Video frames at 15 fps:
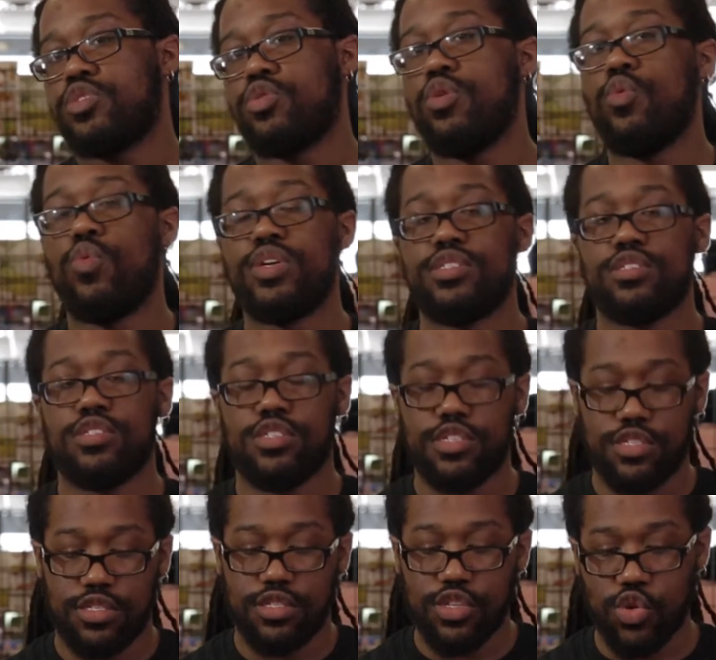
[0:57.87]
So it wasn't
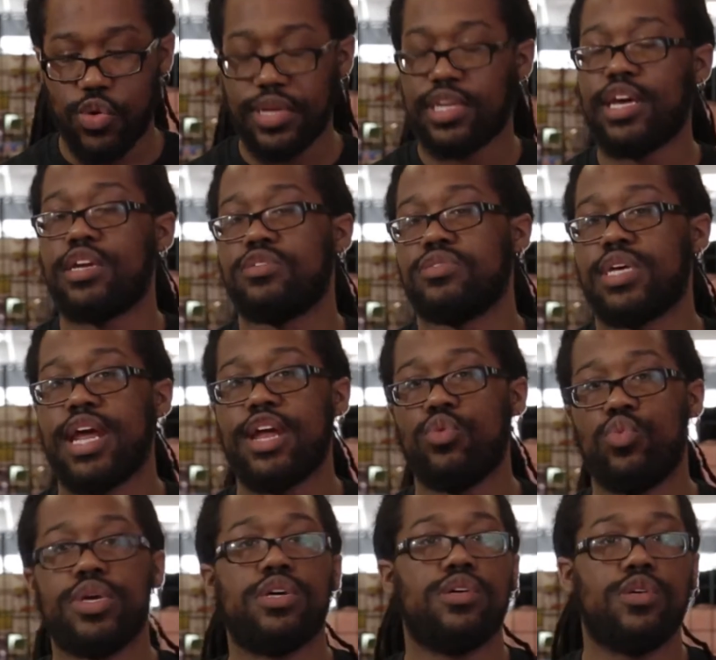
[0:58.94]
just the Green Lanterns that
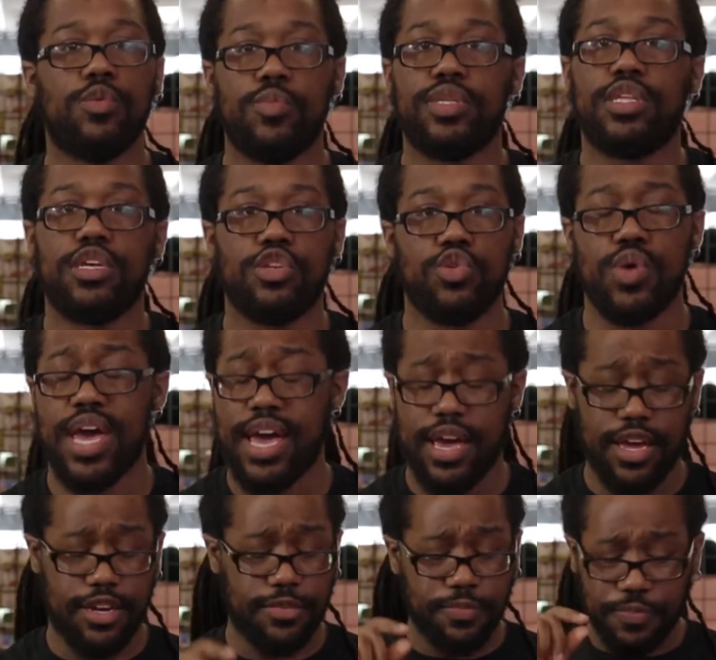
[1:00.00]
had will, but then you
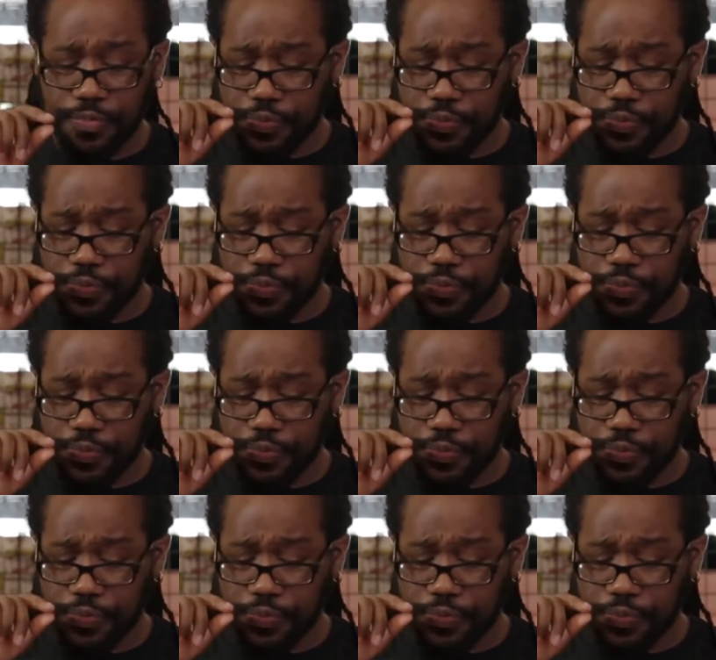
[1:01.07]
had